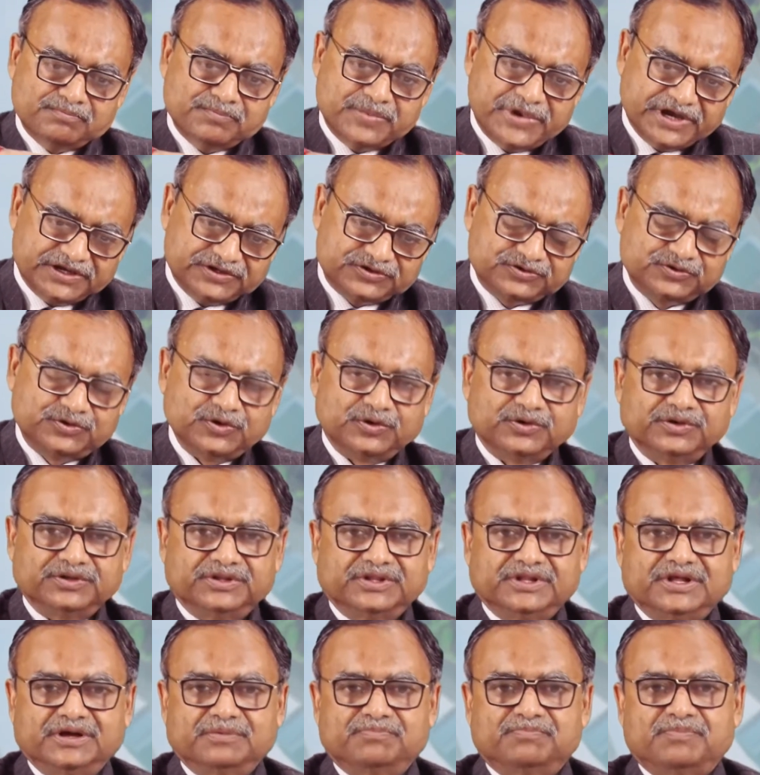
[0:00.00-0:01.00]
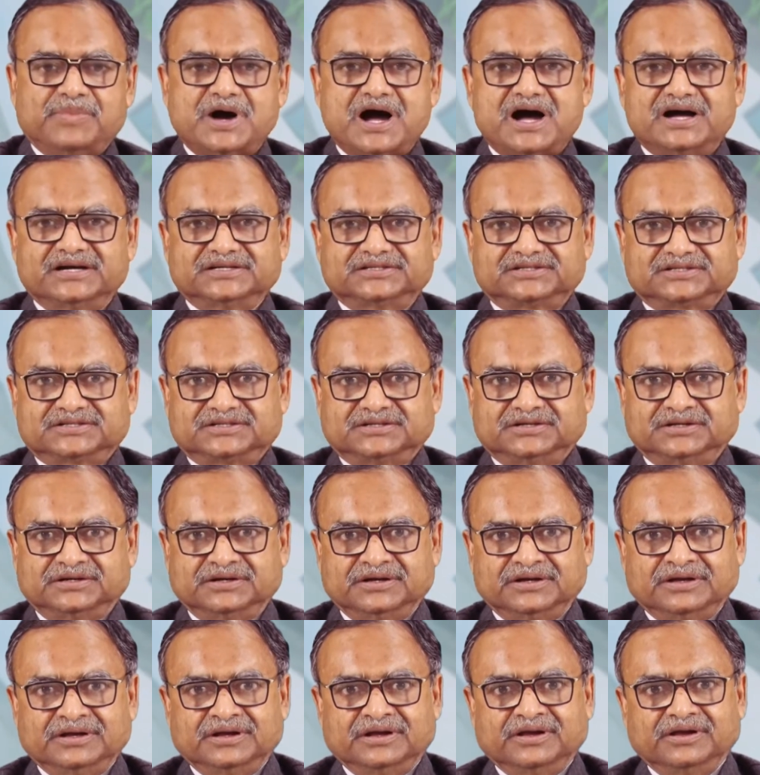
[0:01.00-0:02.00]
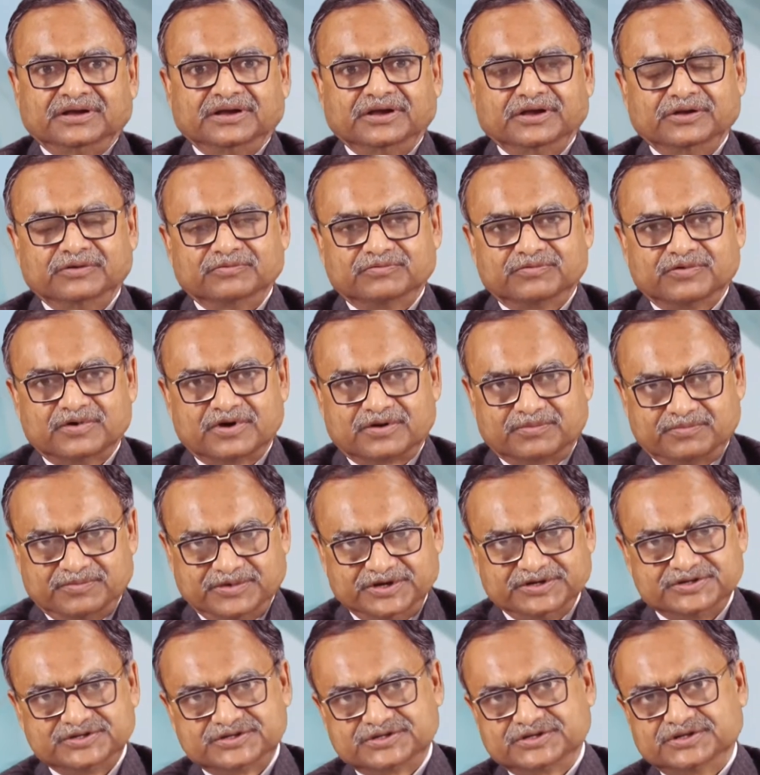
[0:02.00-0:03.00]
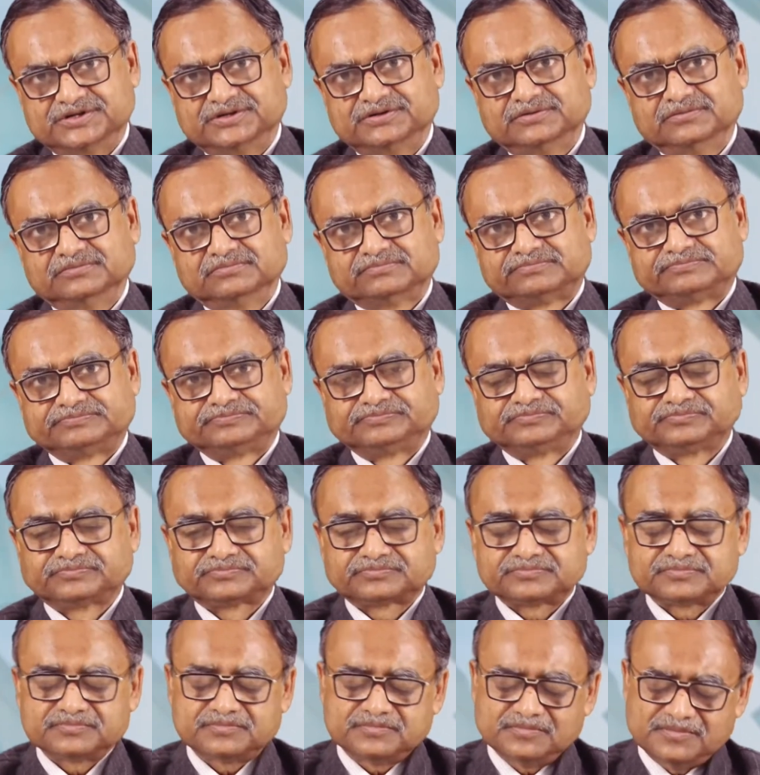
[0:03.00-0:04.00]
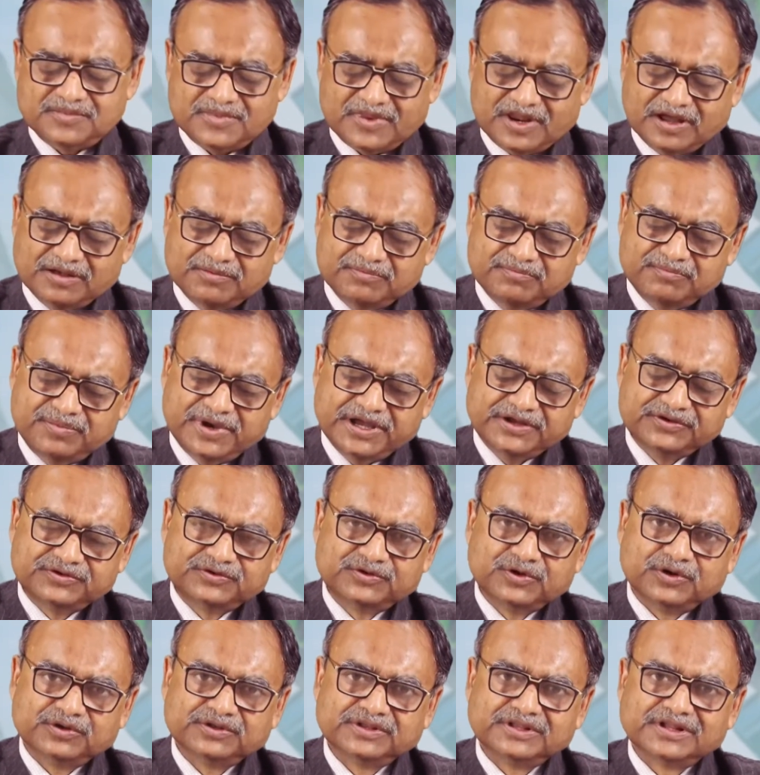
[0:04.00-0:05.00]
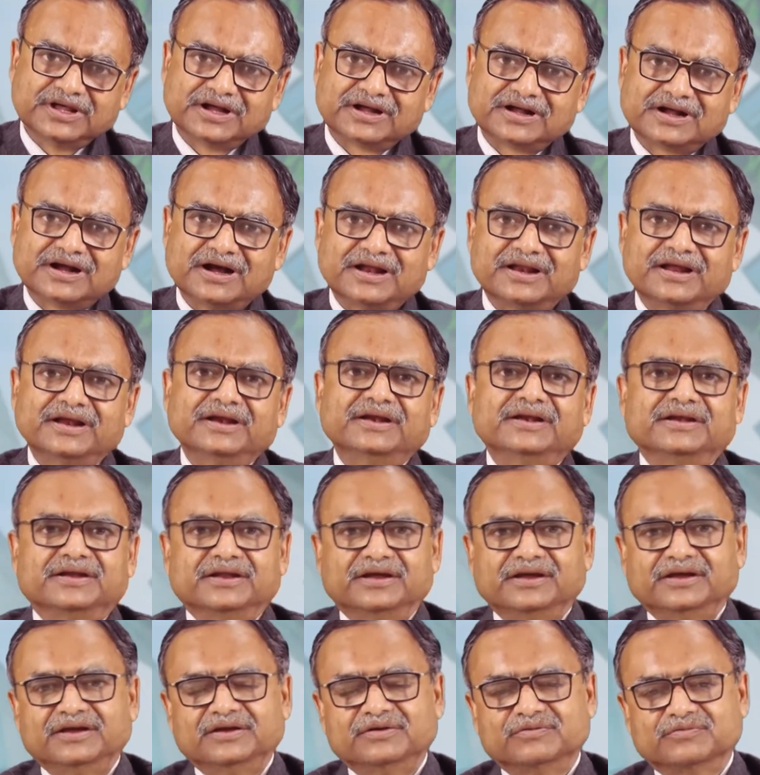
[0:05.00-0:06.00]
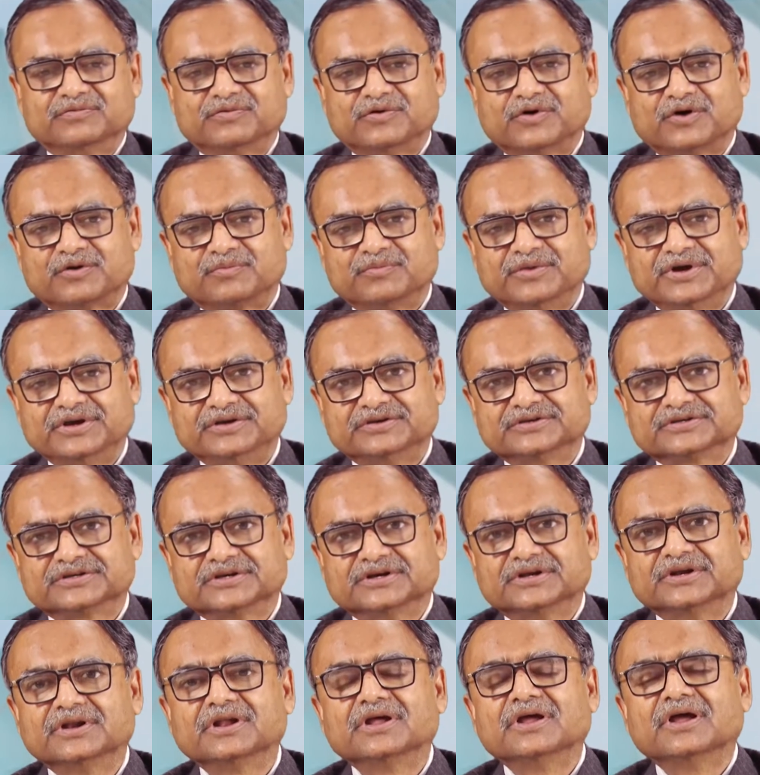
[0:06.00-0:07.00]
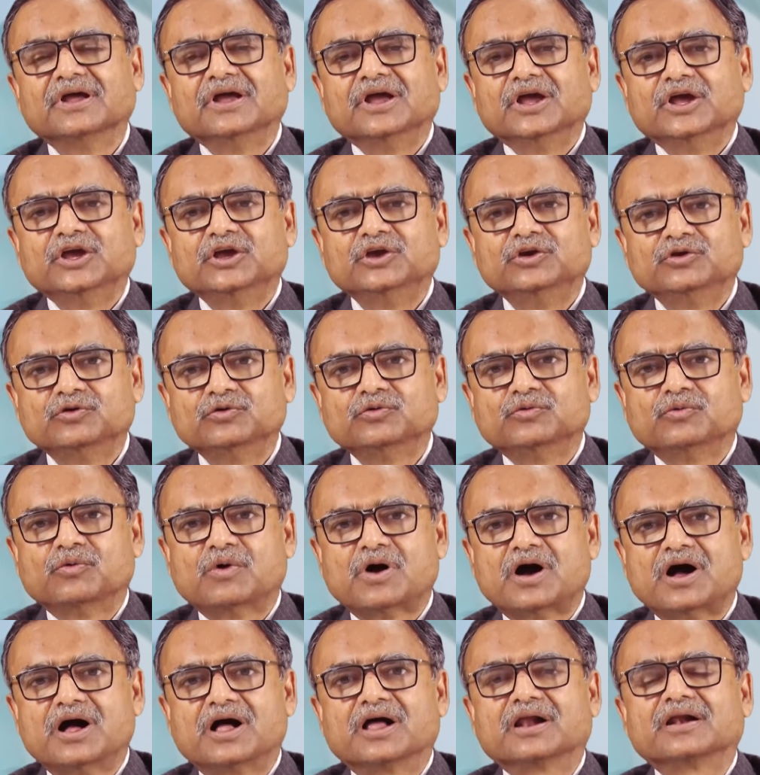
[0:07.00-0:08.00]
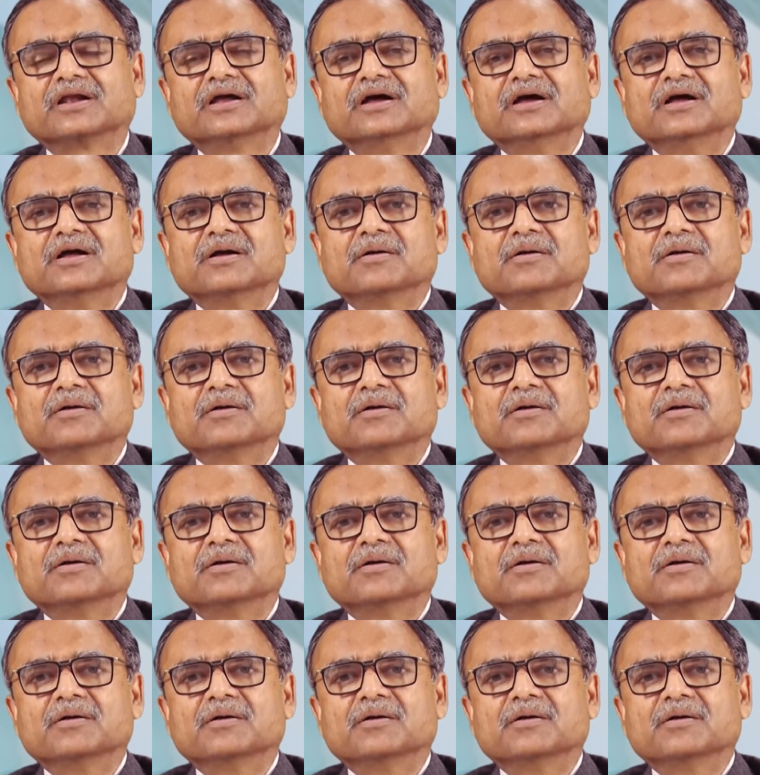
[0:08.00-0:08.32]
based on the past information, based on the current information, you are